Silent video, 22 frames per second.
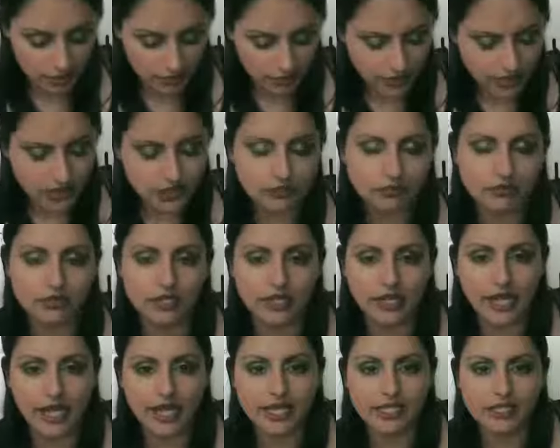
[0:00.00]
These are all
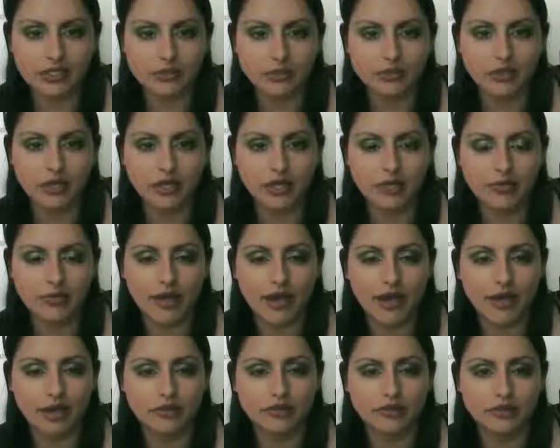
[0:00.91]
like £8 or
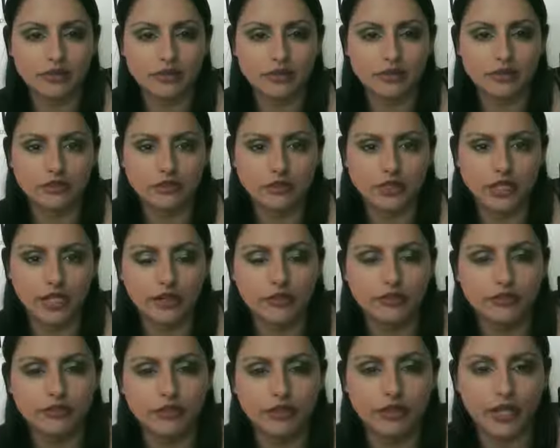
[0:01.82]
£9 on the
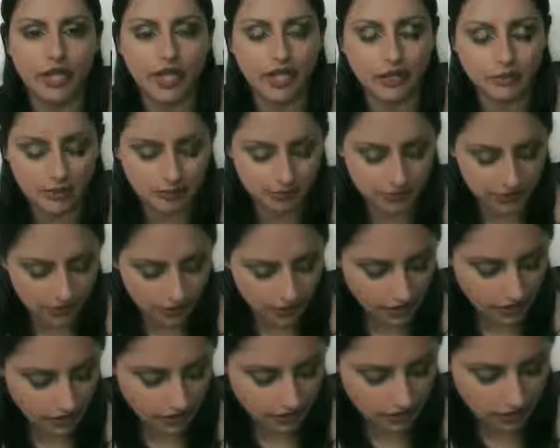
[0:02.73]
Elf UK
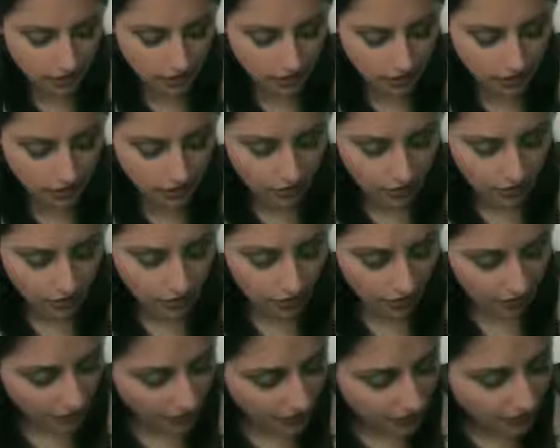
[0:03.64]
website, so
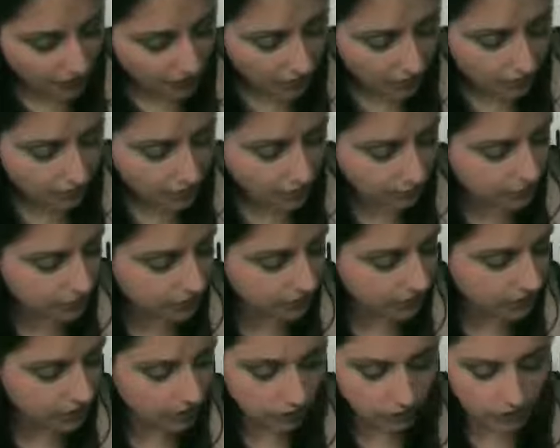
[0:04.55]
I think they
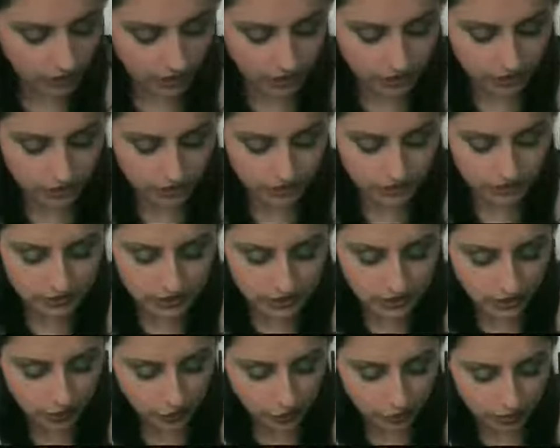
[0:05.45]
represent quite a good
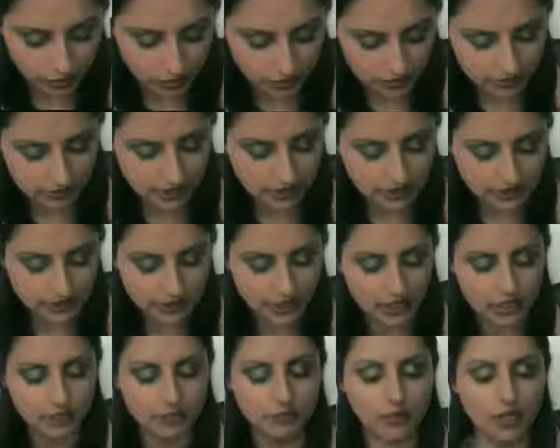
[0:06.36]
deal, because let's
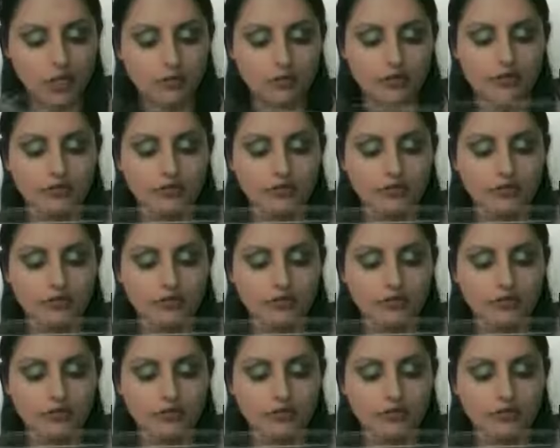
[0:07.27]
add them up.